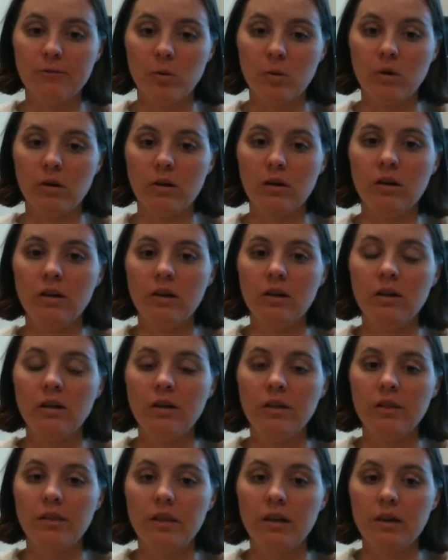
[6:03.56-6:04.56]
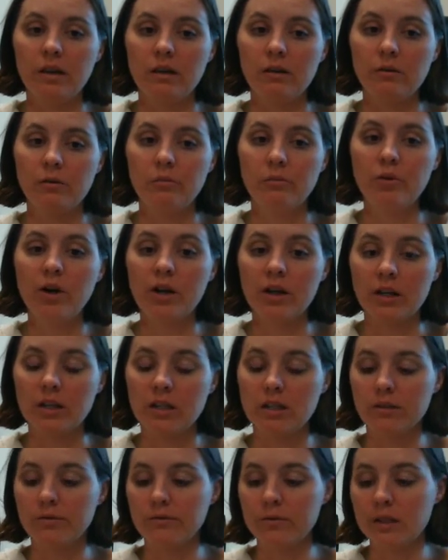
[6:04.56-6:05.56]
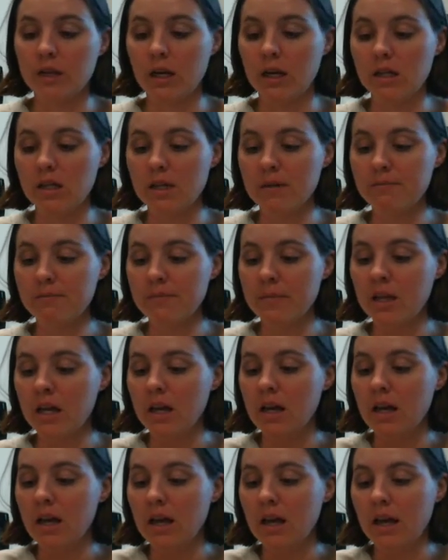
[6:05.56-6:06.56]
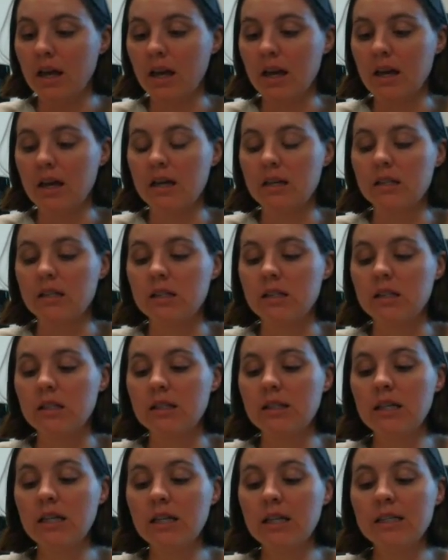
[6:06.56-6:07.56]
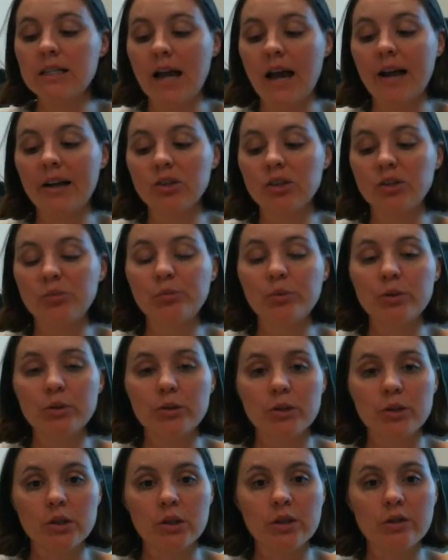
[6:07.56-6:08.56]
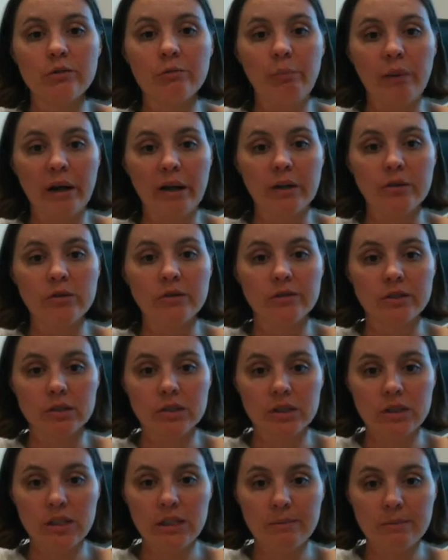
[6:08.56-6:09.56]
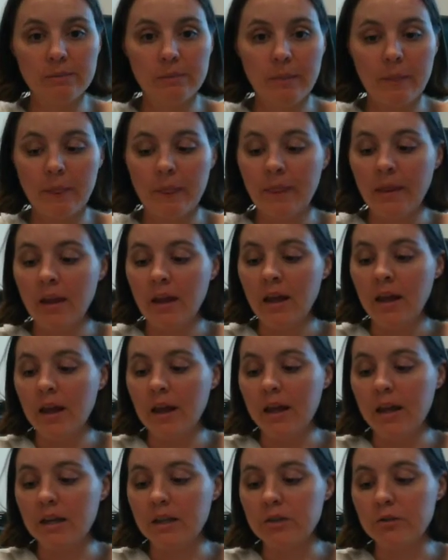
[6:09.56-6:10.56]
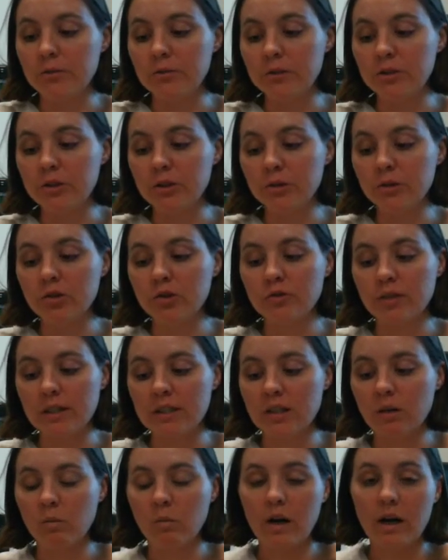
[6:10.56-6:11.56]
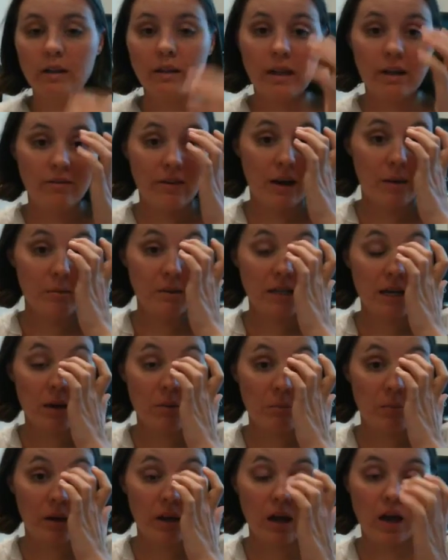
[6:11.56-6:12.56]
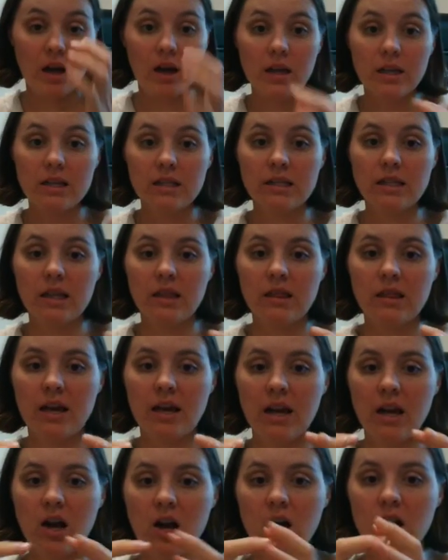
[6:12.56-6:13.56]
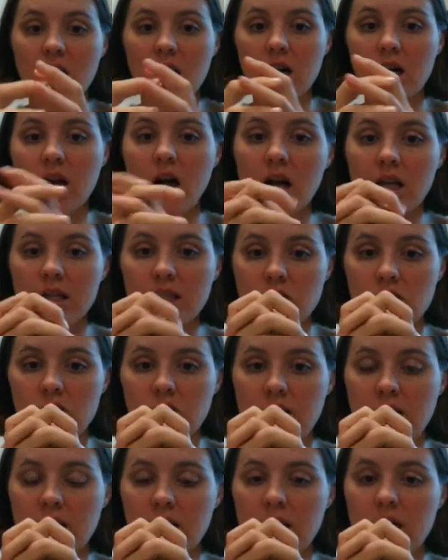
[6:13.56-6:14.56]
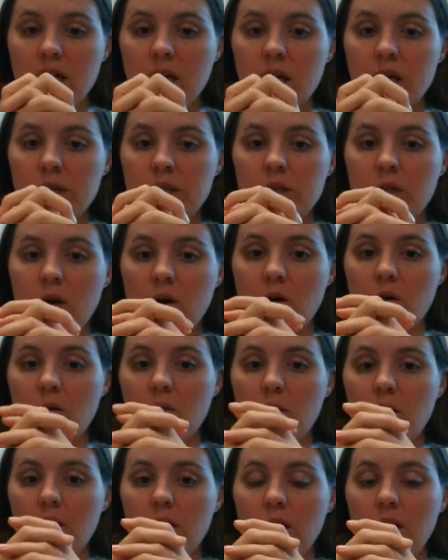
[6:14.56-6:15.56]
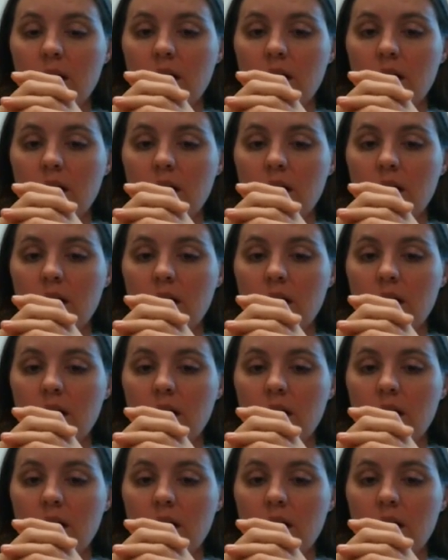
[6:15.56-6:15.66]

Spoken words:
for the products of recycling. And cities actually preserve biodiversity and reduce stress on wildlife habitat because they are concentrated. So